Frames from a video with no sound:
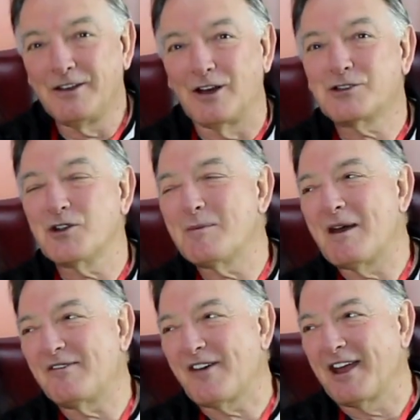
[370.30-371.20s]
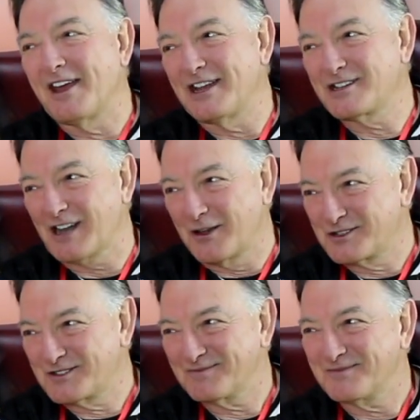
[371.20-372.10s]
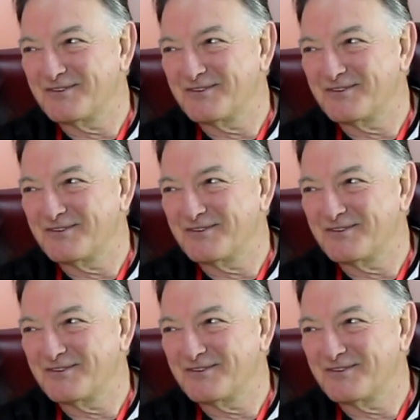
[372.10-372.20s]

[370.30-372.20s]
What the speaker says: Not sure about Faye yet. It's close.